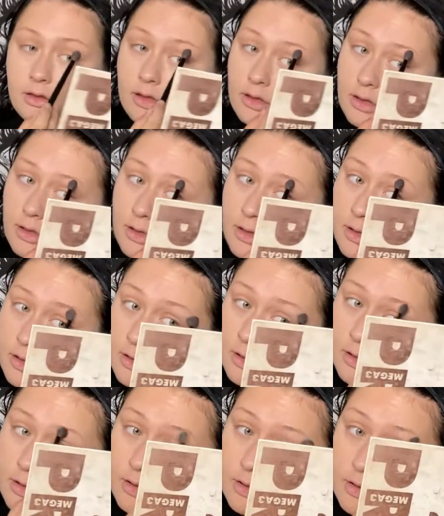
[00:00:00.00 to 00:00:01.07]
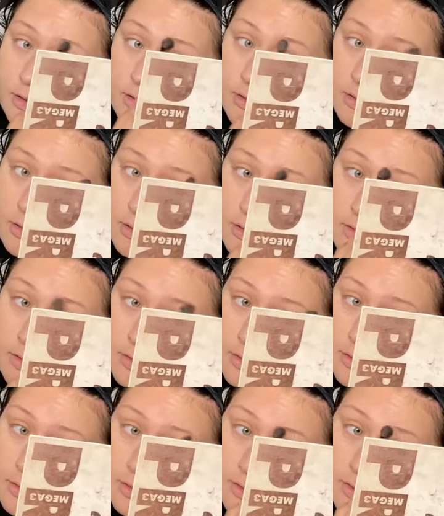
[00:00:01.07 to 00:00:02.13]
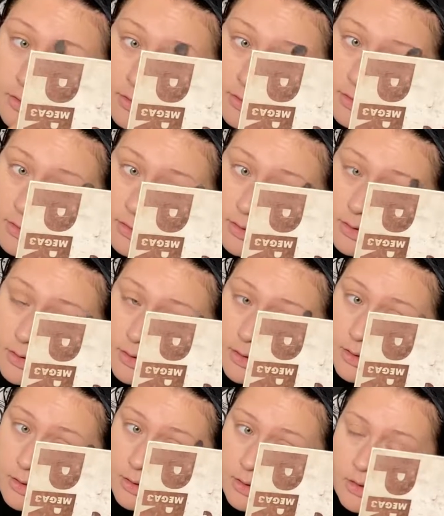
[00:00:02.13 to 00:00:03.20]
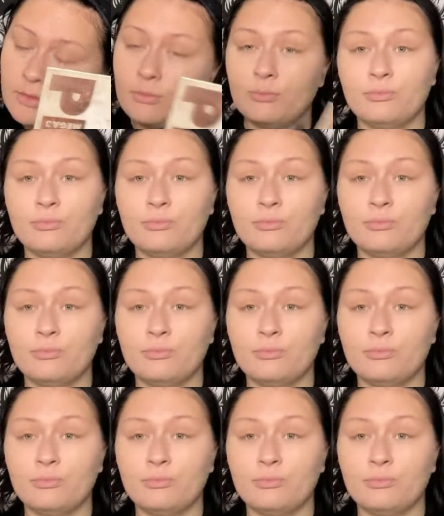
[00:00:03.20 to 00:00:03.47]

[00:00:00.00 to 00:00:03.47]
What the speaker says: No one is speaking in this clip.